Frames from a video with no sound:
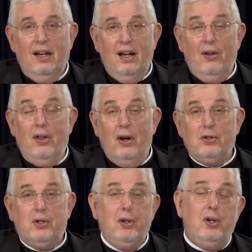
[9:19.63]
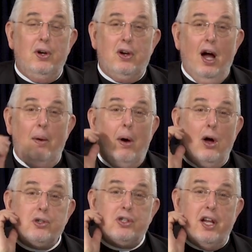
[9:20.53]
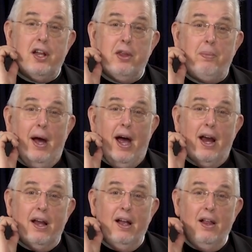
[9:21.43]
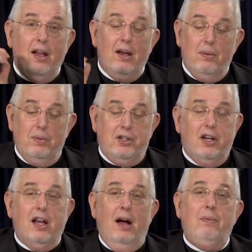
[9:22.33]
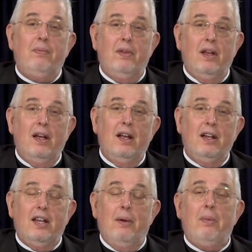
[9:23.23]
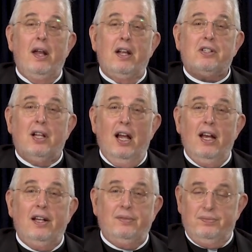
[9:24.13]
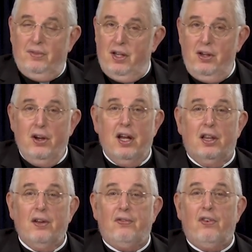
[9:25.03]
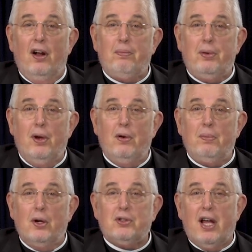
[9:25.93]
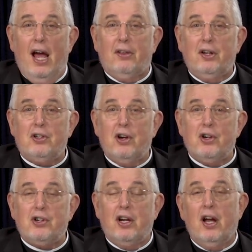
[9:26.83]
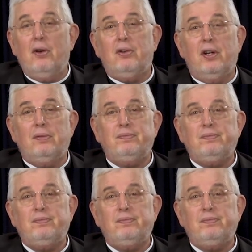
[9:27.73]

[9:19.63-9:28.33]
You know, those who do come all sit in the back. But you come 10 minutes late and you get the front pew in most Catholic church you go to.